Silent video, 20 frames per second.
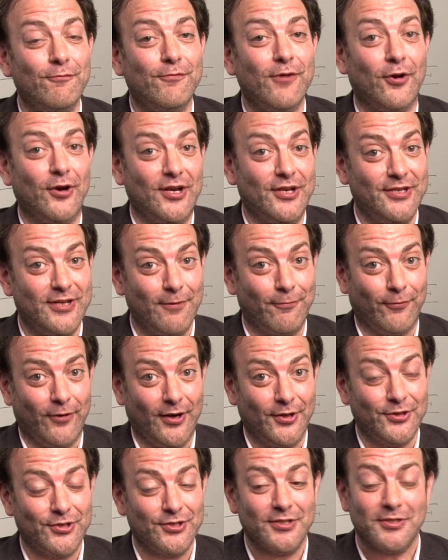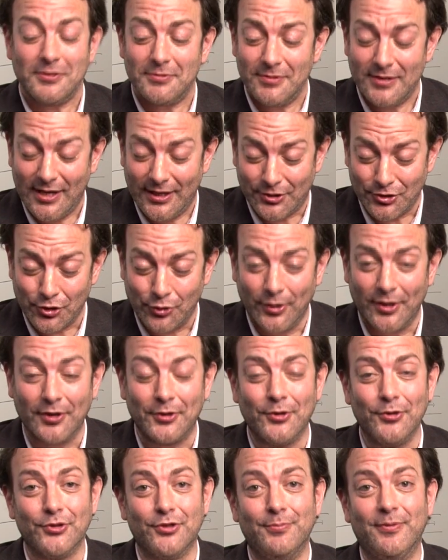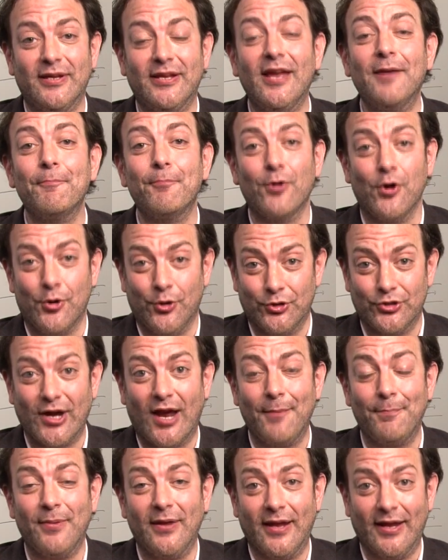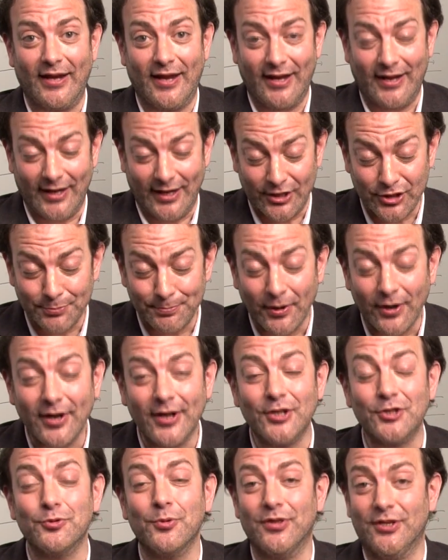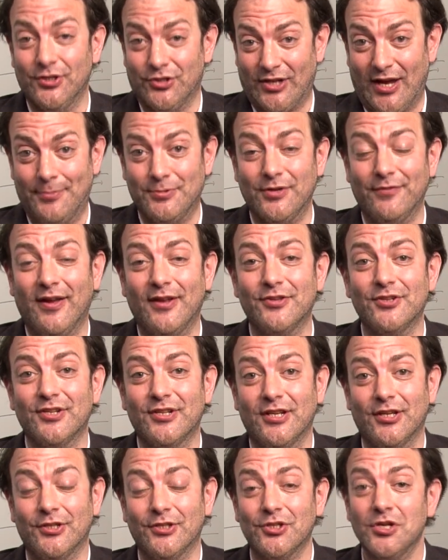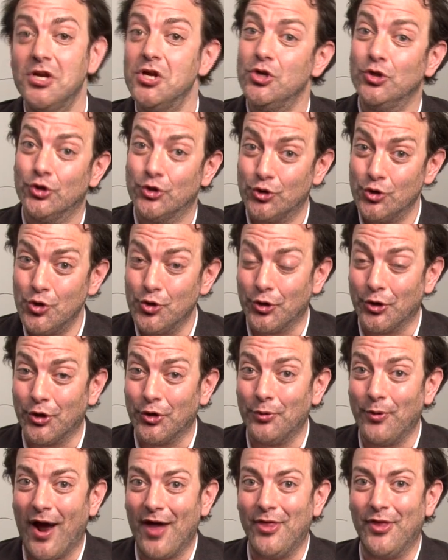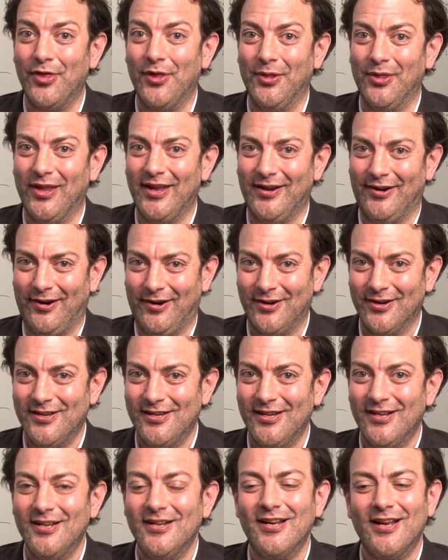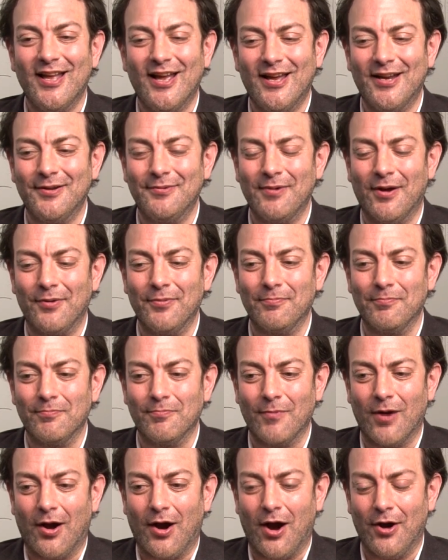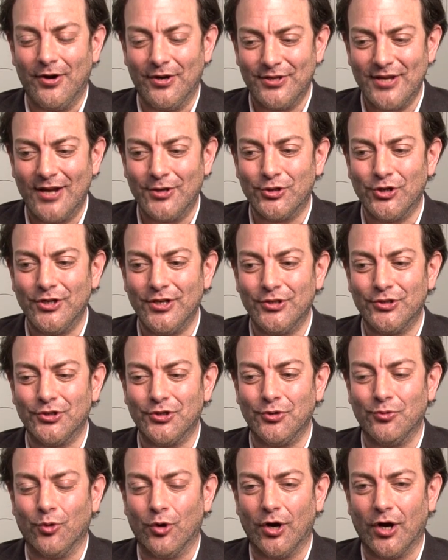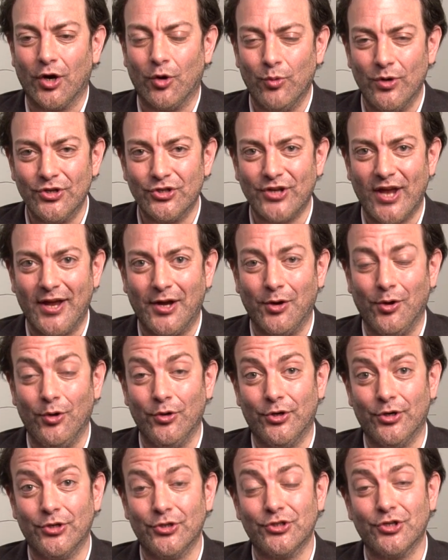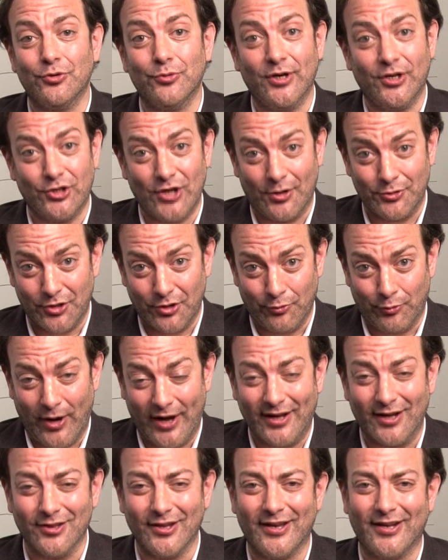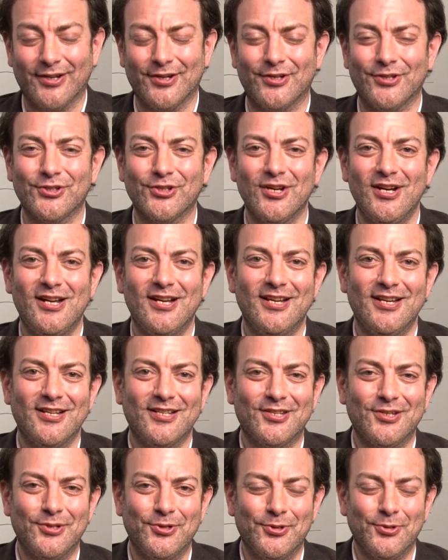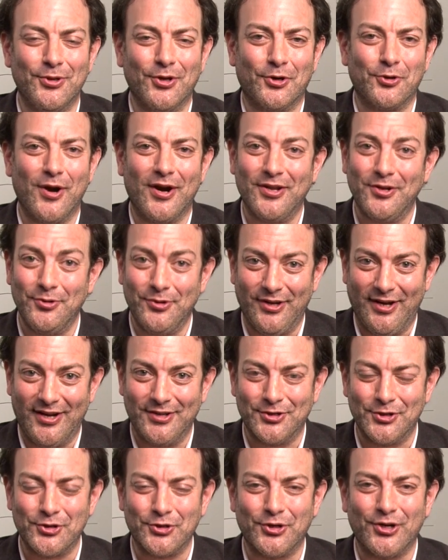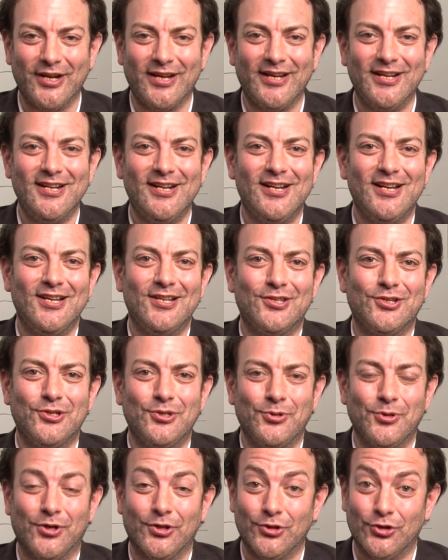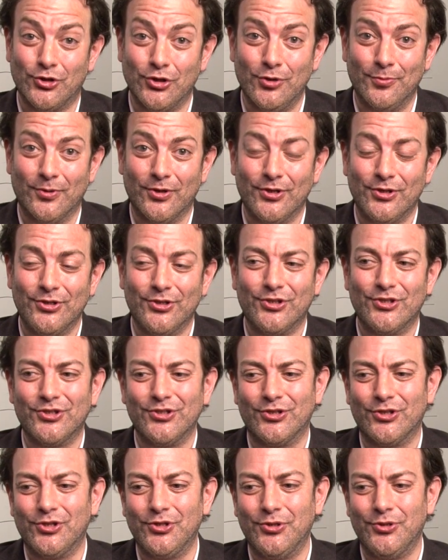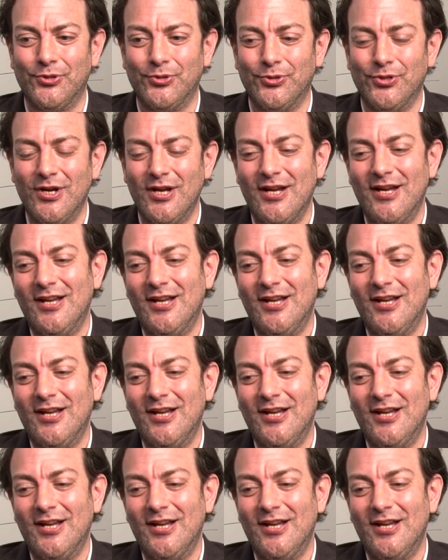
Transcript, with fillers: very different, it's critical to begin prototyping and getting experience with these types of entities sooner rather than later. And our intention is to work with stakeholders to reach out to the regulators, to the credit union industry, to consumers, to